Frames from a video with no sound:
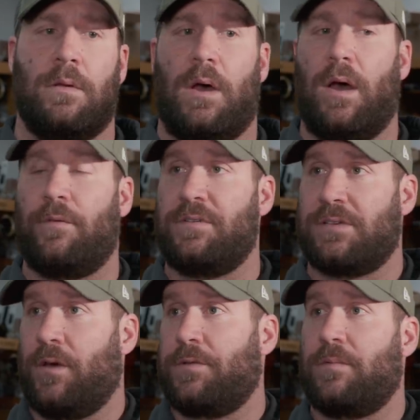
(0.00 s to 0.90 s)
go? If he's
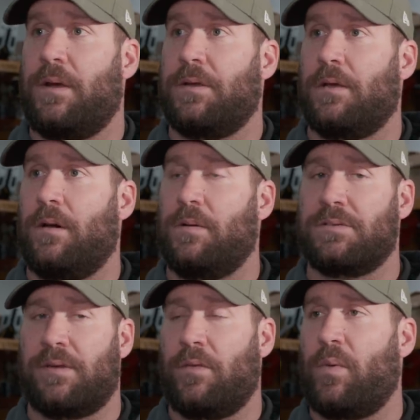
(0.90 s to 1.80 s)
healthy and ready to go, he's
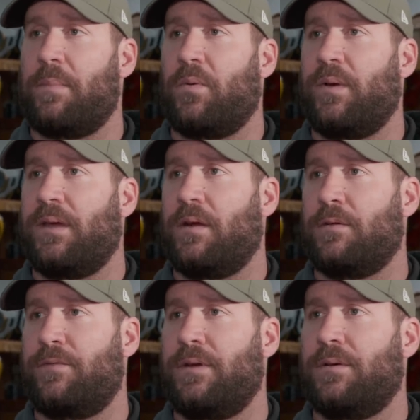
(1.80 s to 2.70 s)
another weapon we can get on
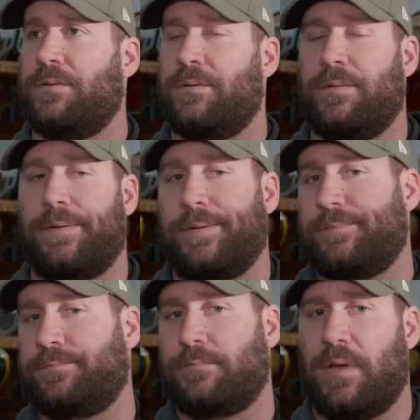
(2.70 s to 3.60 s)
the field.
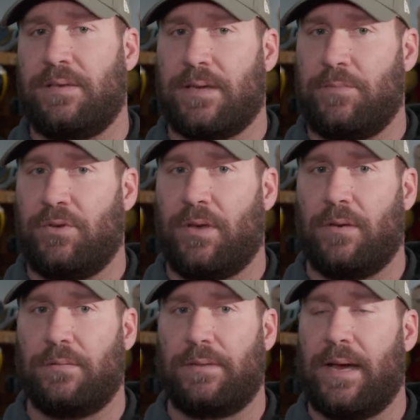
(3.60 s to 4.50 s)
Anytime you
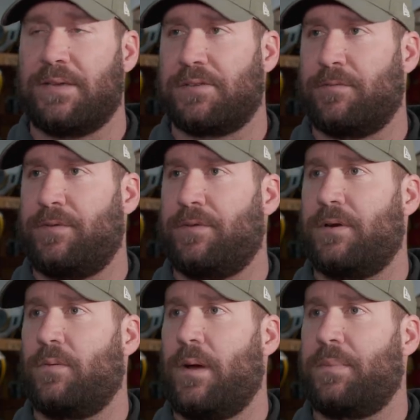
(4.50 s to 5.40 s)
can get guys on the field
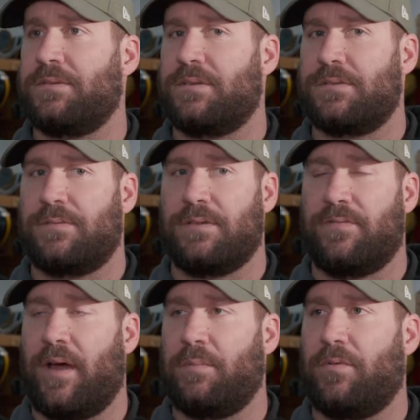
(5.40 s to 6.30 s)
that are weapons, it's
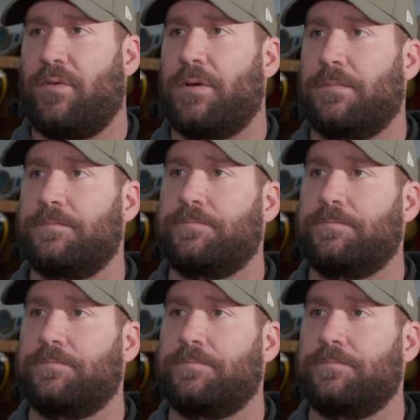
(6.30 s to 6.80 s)
valuable for you.